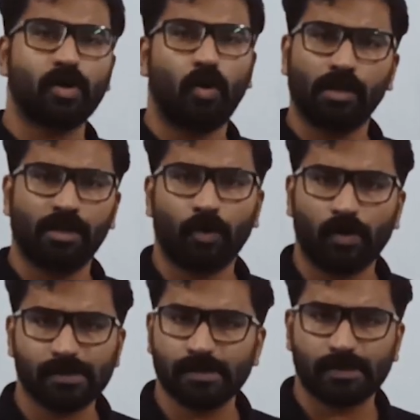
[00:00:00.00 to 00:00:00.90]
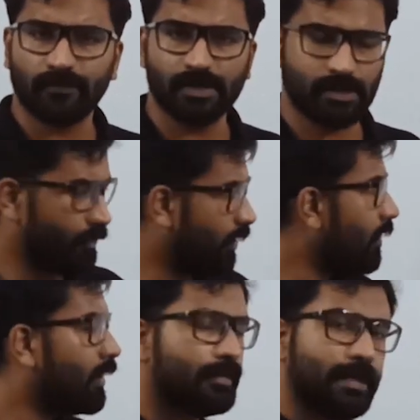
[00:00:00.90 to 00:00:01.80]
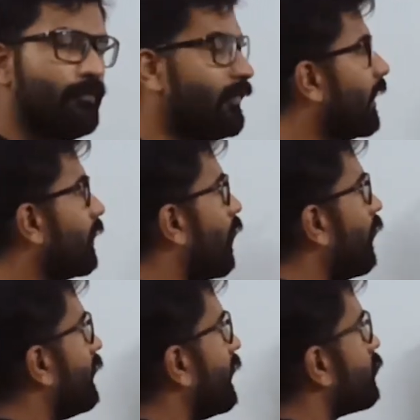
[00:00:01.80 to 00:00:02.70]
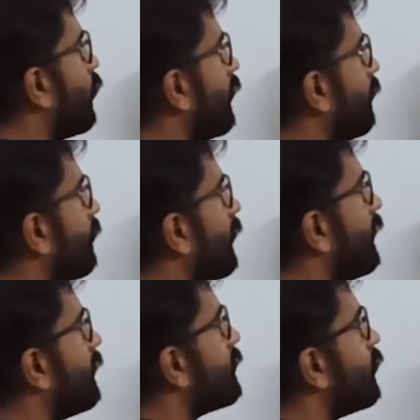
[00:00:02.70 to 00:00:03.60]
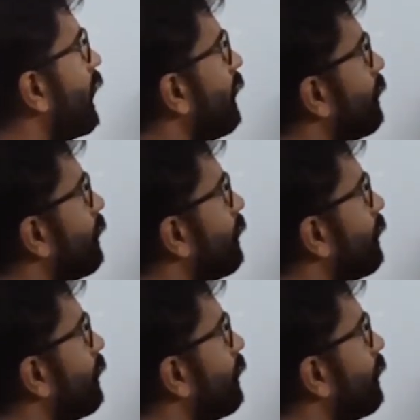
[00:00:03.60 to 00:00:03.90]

all the process reversible, then we can call it as what? It is your